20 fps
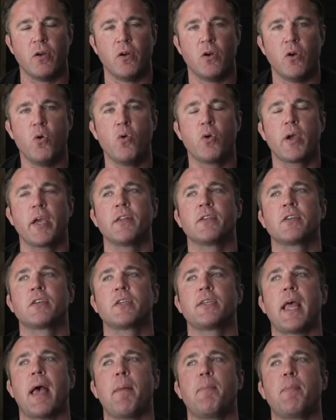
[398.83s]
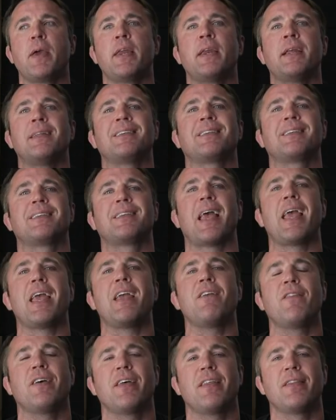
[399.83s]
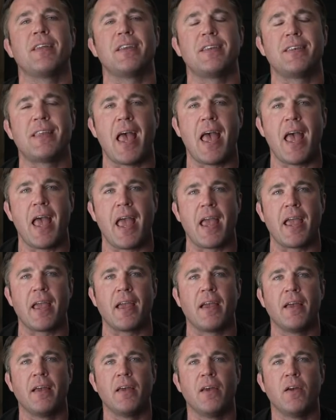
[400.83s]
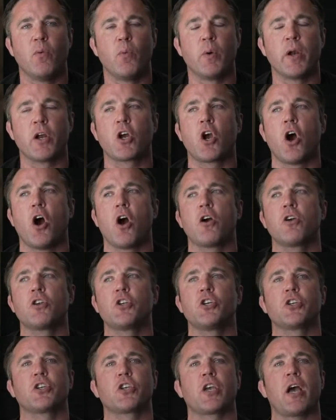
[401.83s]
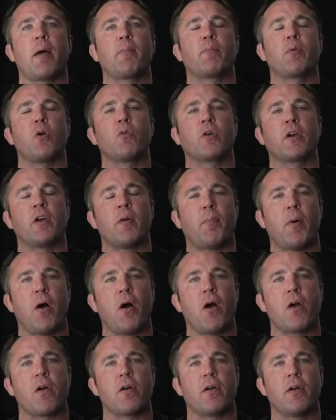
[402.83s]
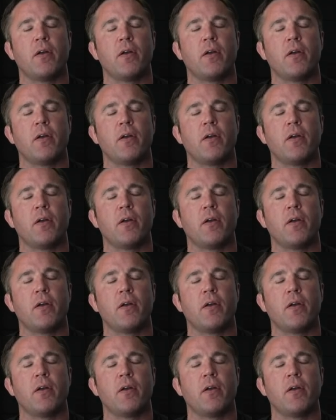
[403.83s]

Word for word: who can step in and save the day when a car just got broken apart.